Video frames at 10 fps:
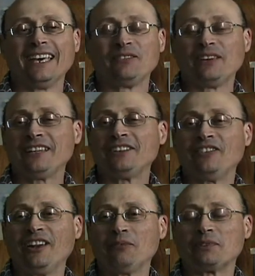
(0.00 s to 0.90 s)
And when I
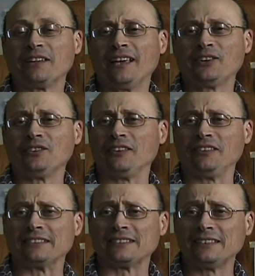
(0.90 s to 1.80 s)
developed that, I couldn't
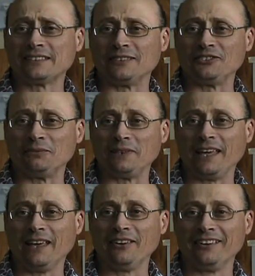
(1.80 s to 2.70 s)
even see San
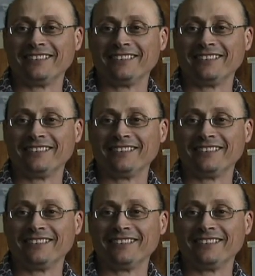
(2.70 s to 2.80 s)
Gimignano